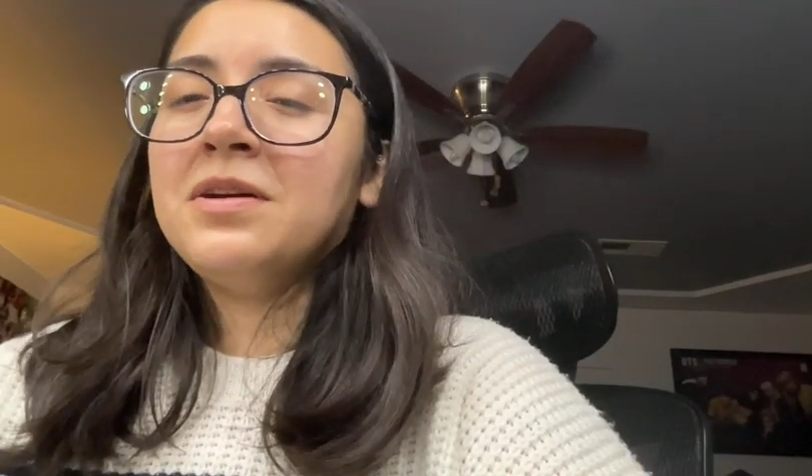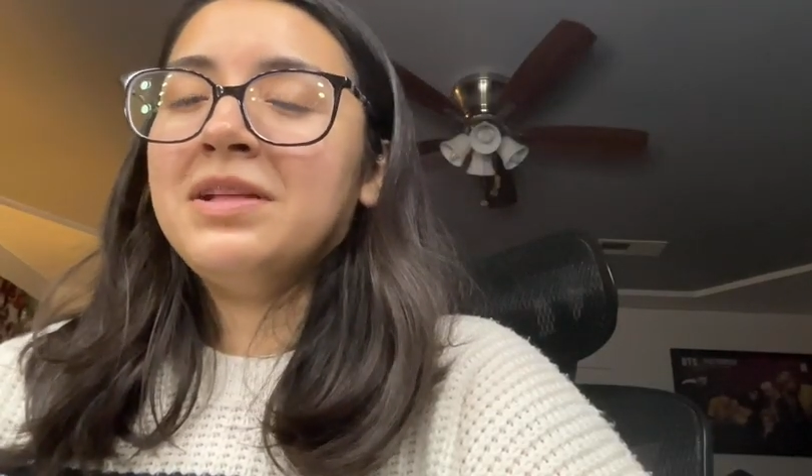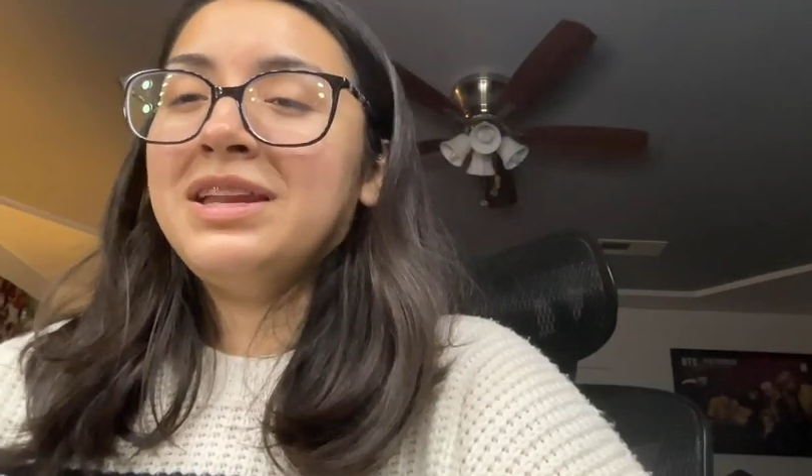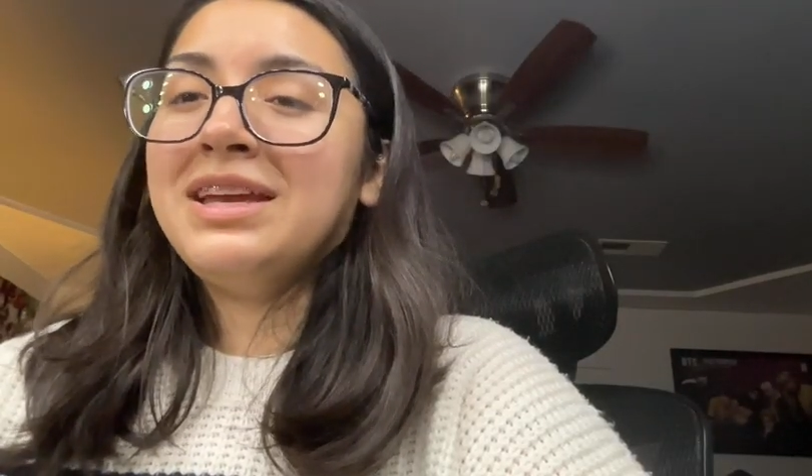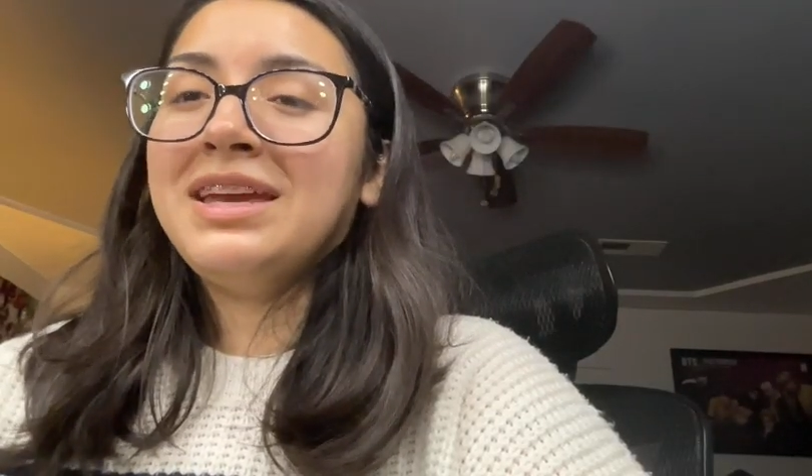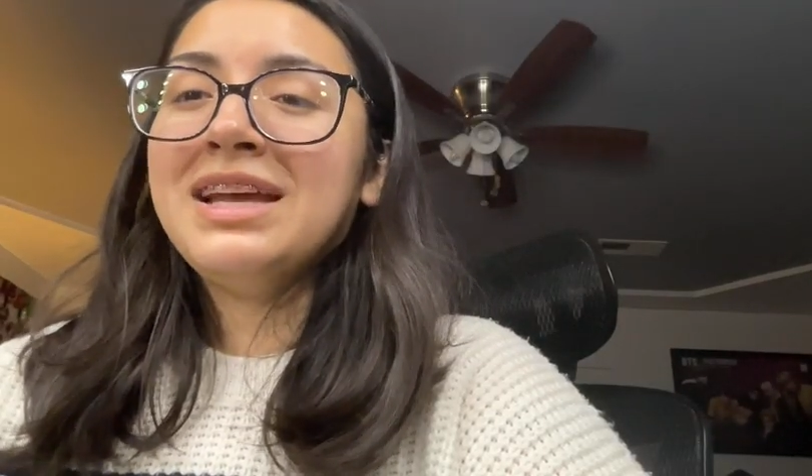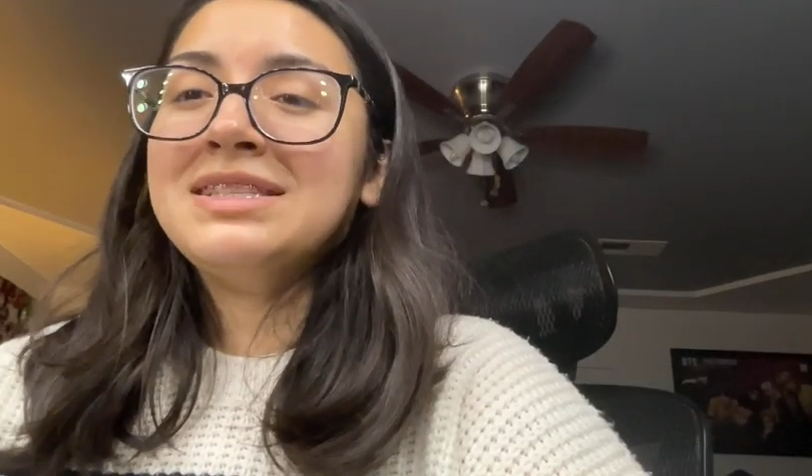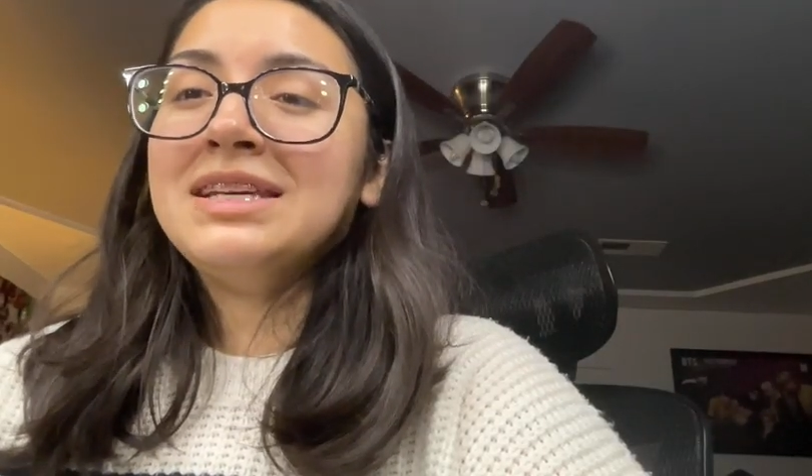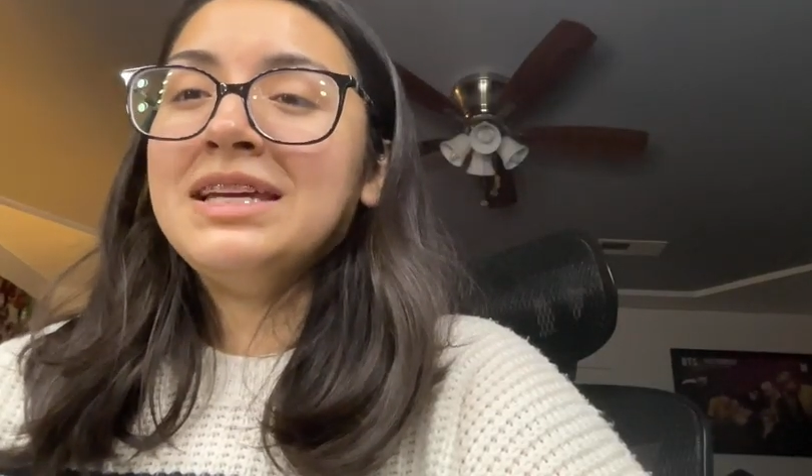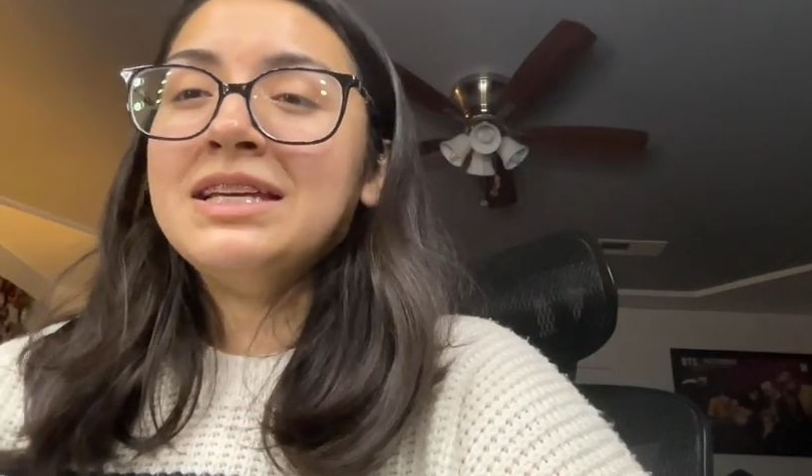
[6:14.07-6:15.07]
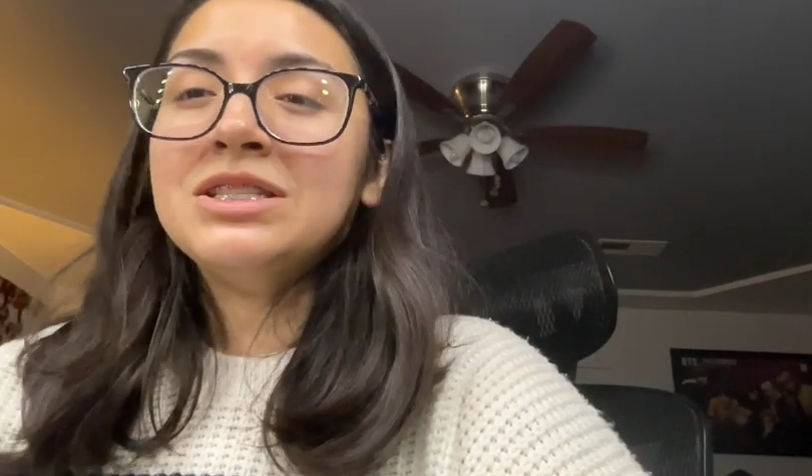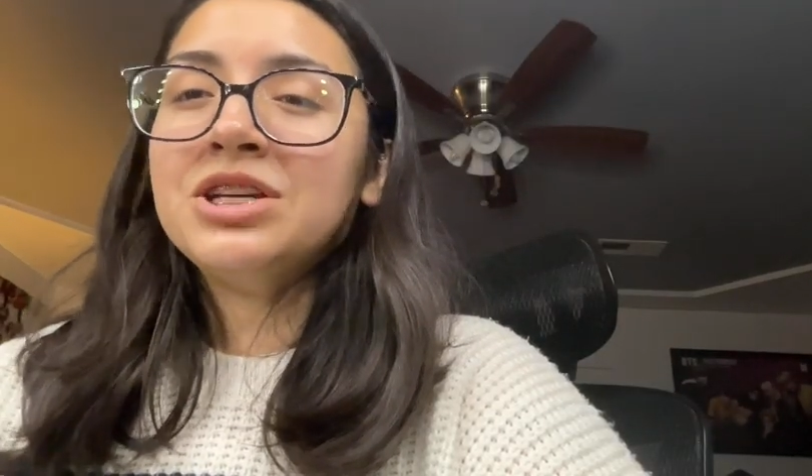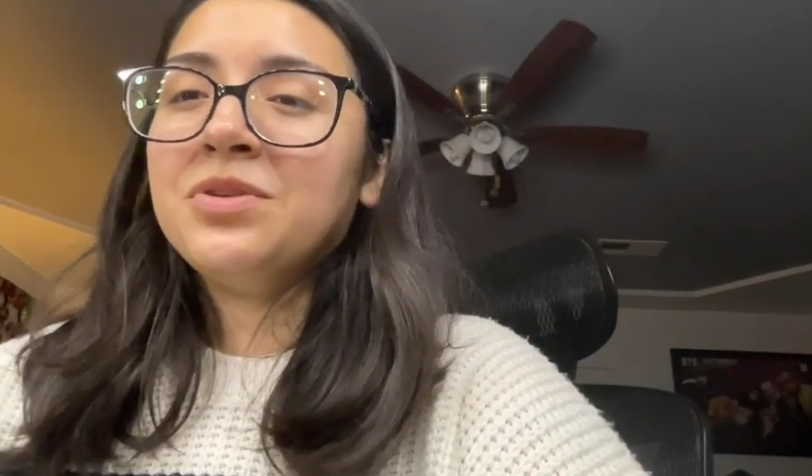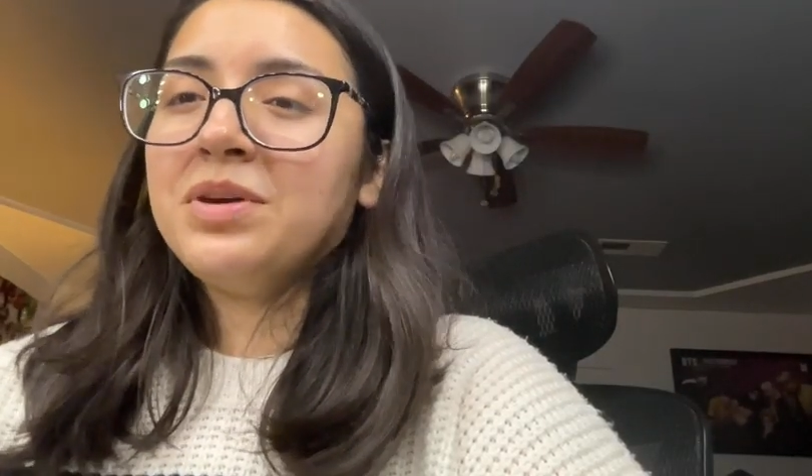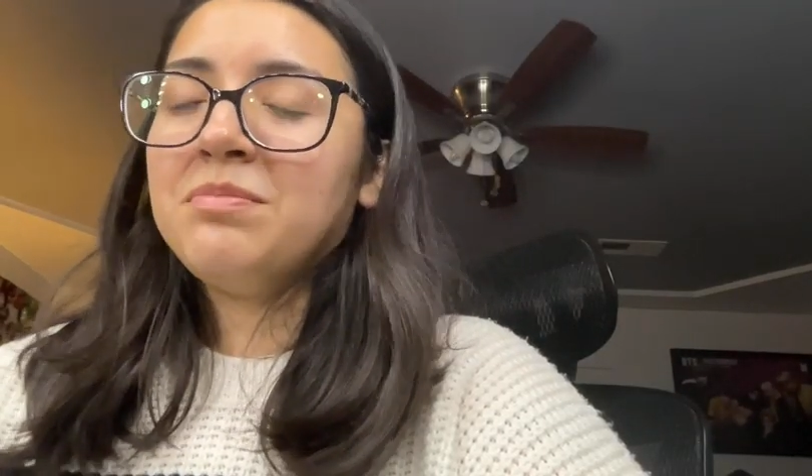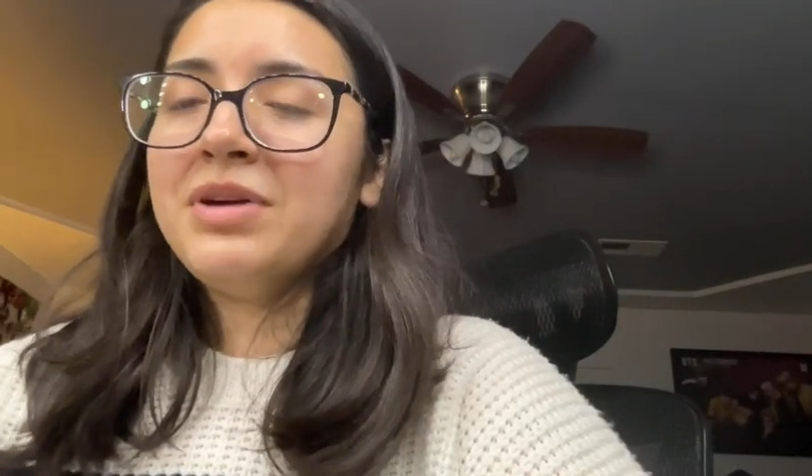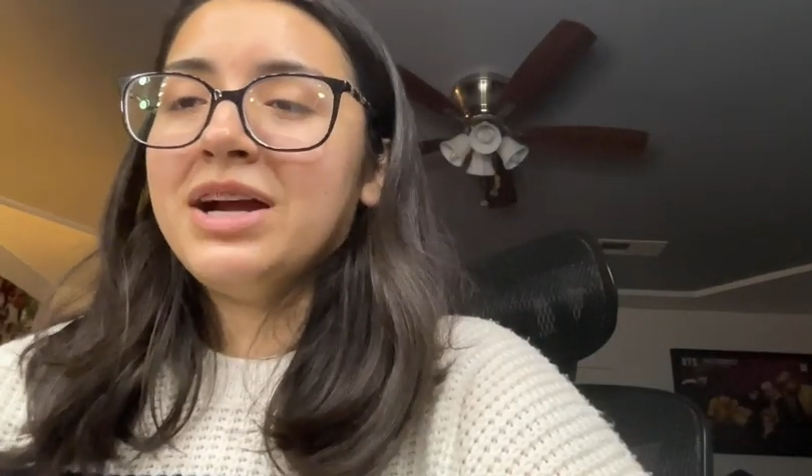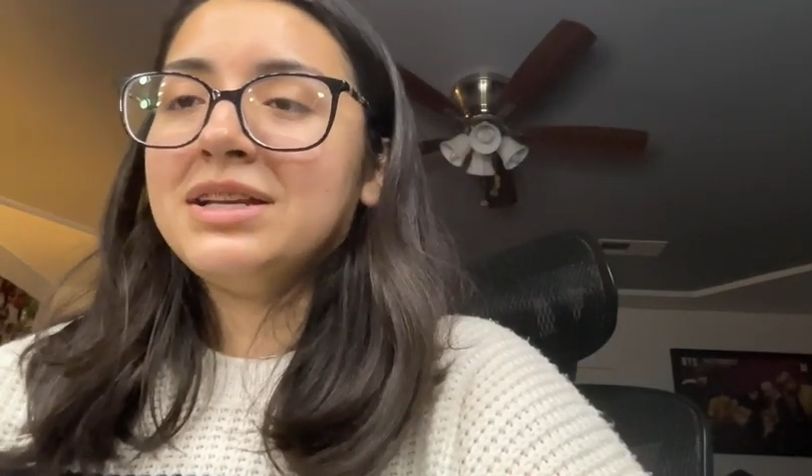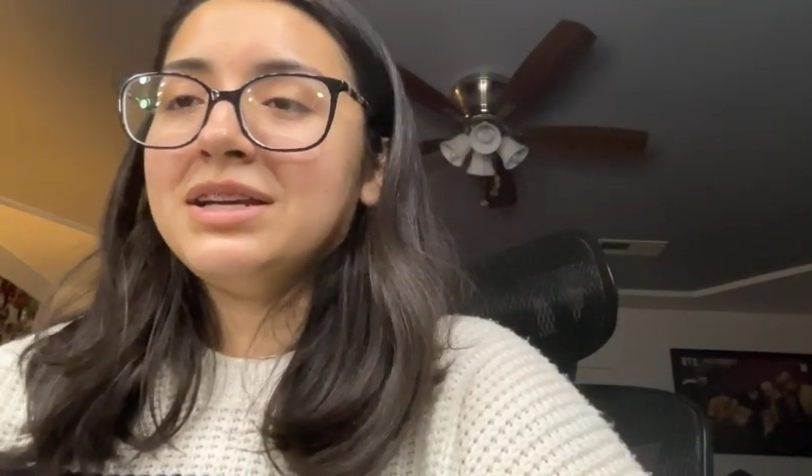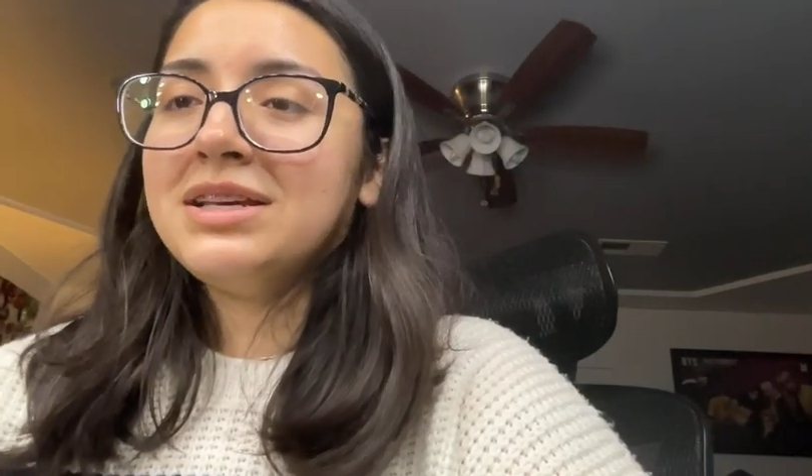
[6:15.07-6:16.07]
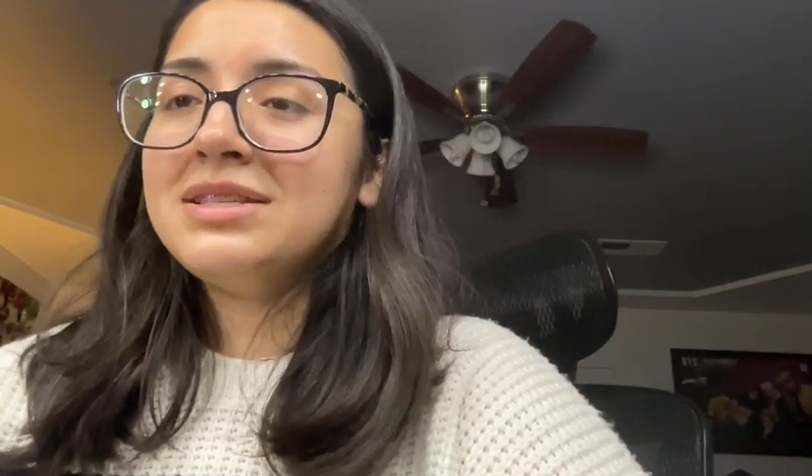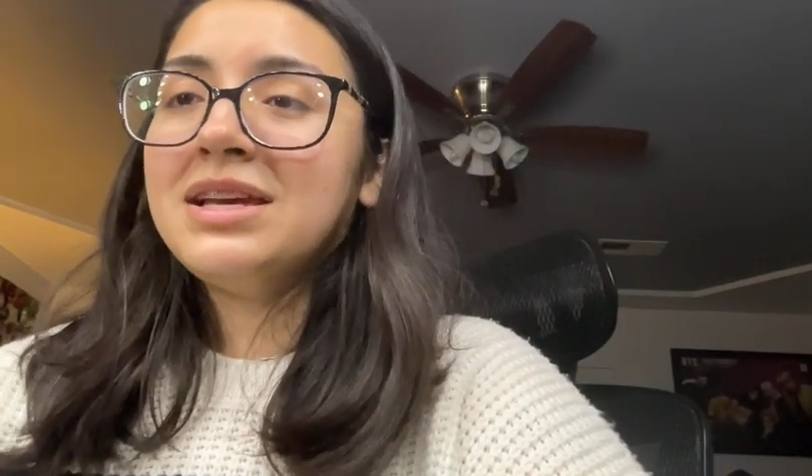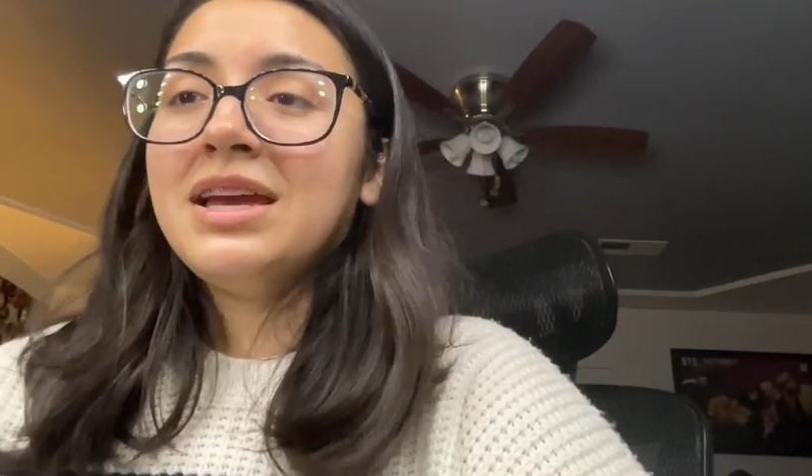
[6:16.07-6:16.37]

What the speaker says: and it gets easier with practice.